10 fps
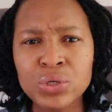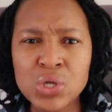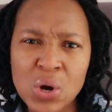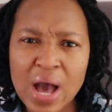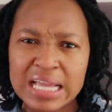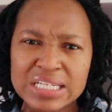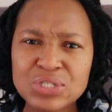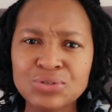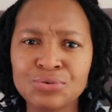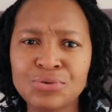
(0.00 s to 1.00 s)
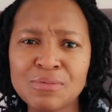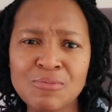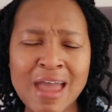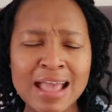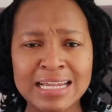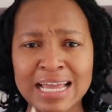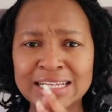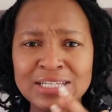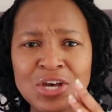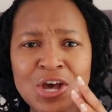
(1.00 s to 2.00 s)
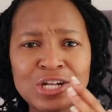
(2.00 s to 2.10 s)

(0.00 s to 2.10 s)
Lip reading: No, I need to rebrand, I need